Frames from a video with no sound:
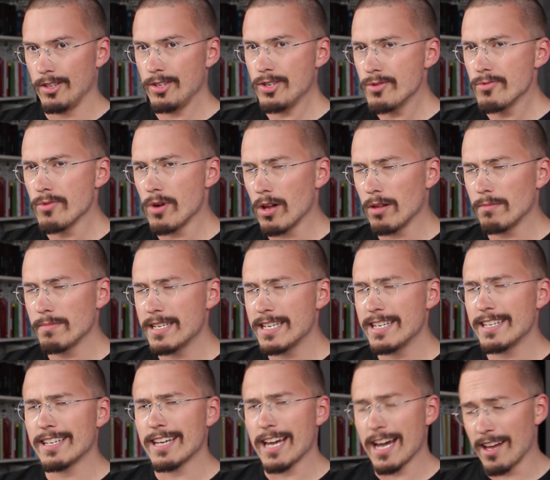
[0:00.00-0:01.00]
You all
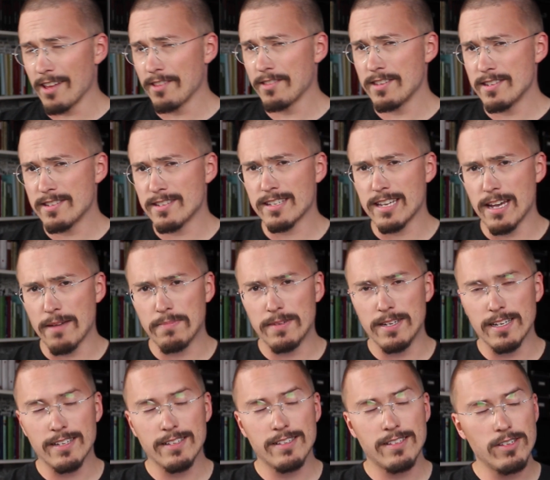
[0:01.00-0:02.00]
being healthy
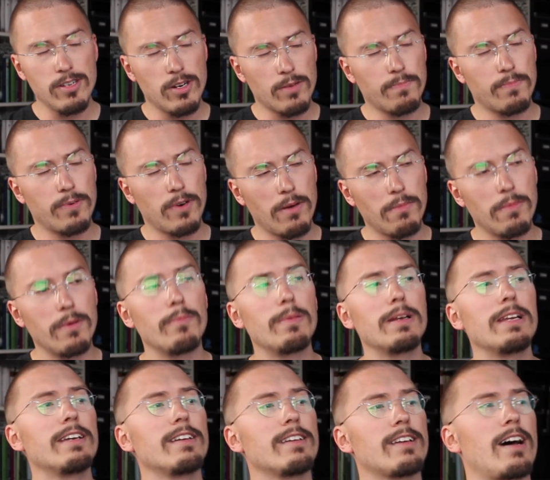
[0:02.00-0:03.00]
skeptics, you're
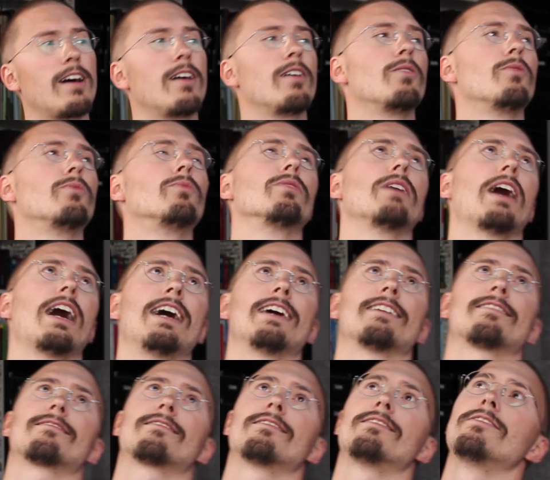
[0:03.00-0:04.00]
probably now
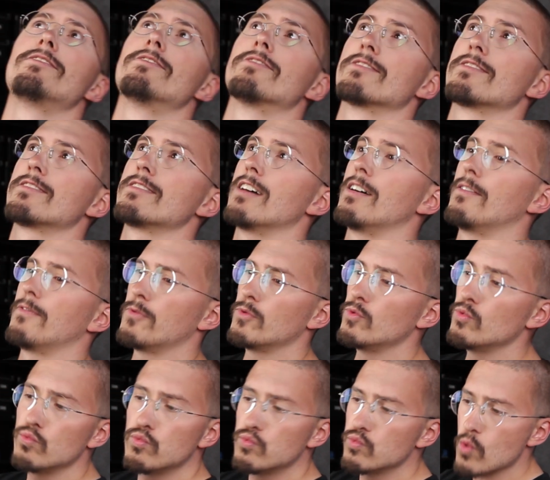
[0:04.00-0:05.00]
asking yourself,
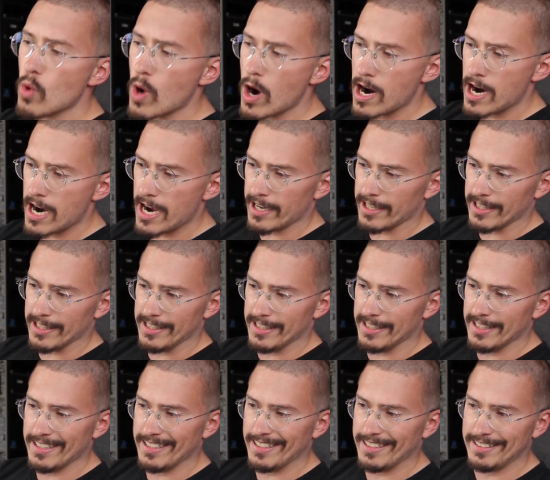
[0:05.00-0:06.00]
why
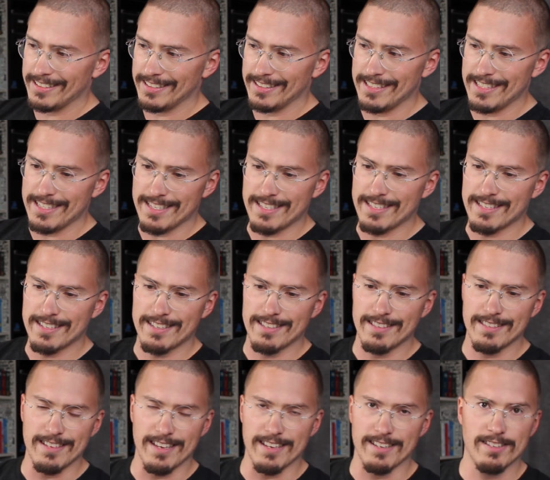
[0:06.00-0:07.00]
is
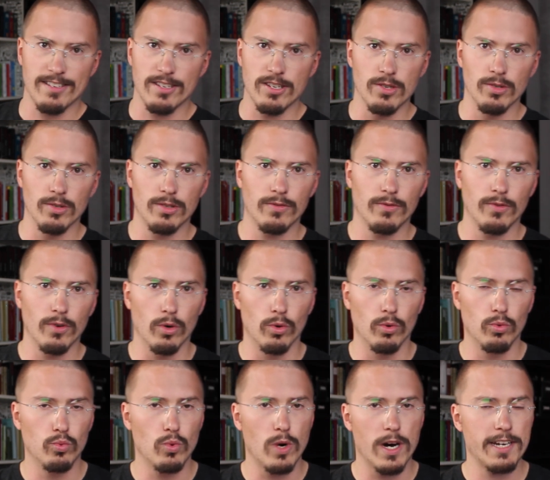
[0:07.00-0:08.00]
this useful?
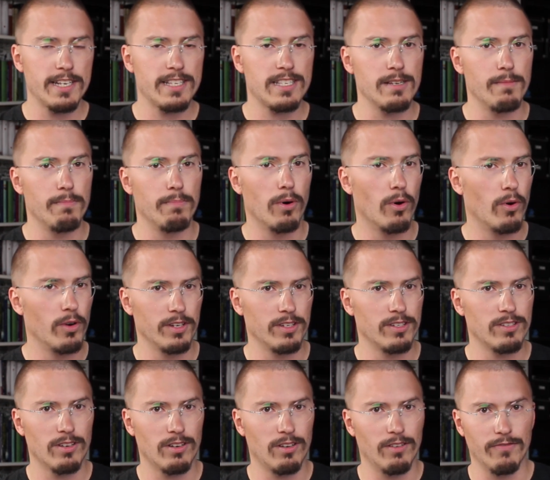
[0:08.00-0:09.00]
What is the
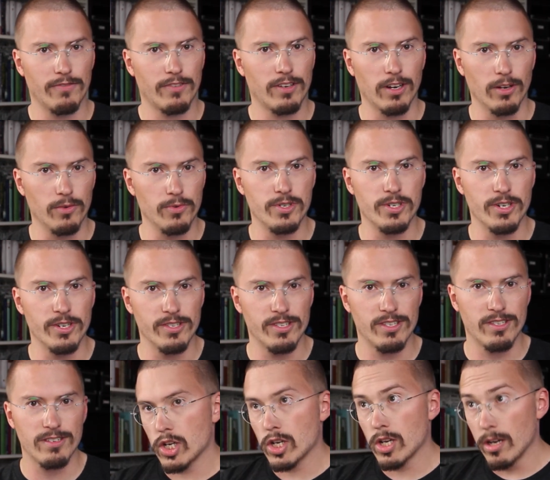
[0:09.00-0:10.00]
point of closures?
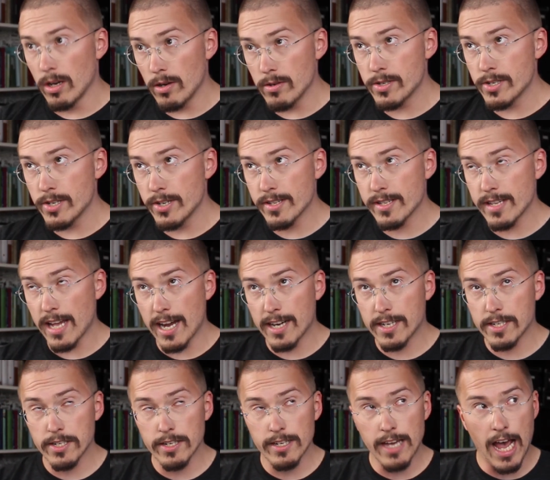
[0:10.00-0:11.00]
Closures
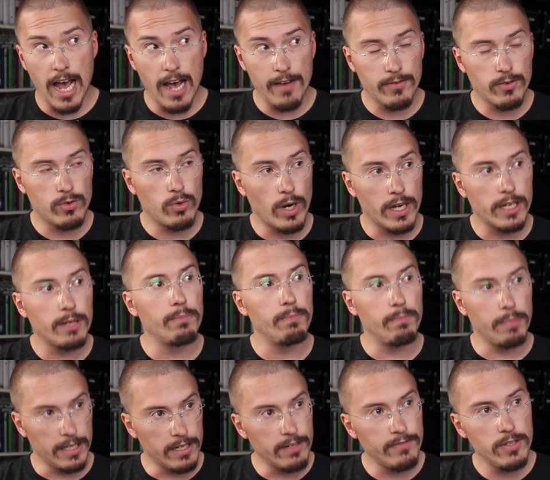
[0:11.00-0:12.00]
actually have quite a
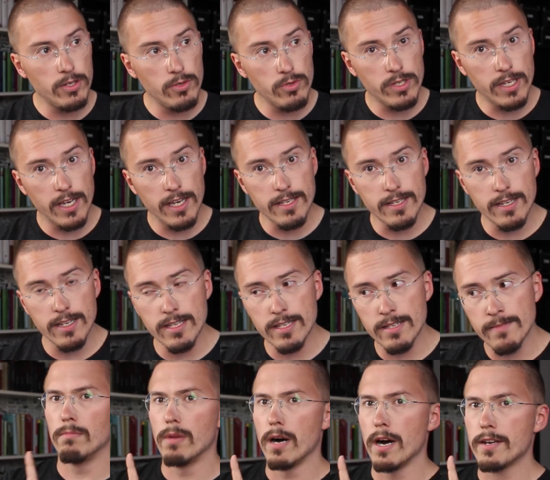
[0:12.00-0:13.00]
bit of use
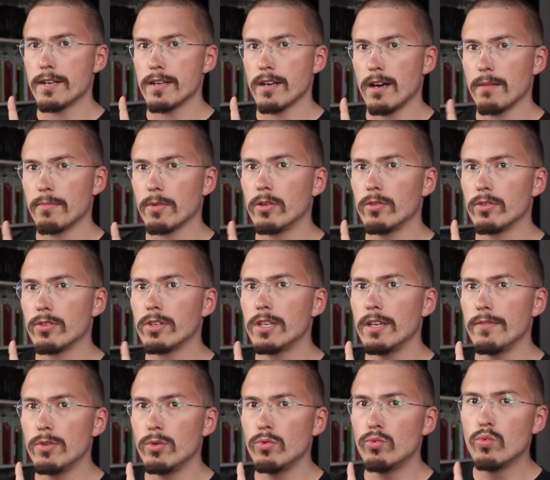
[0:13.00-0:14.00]
cases, but I'm going to
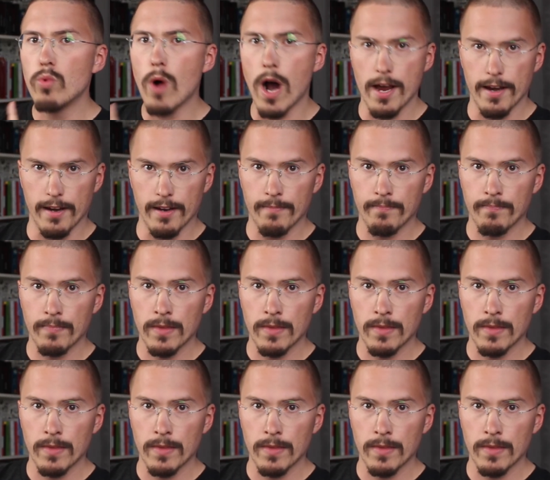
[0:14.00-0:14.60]
give you one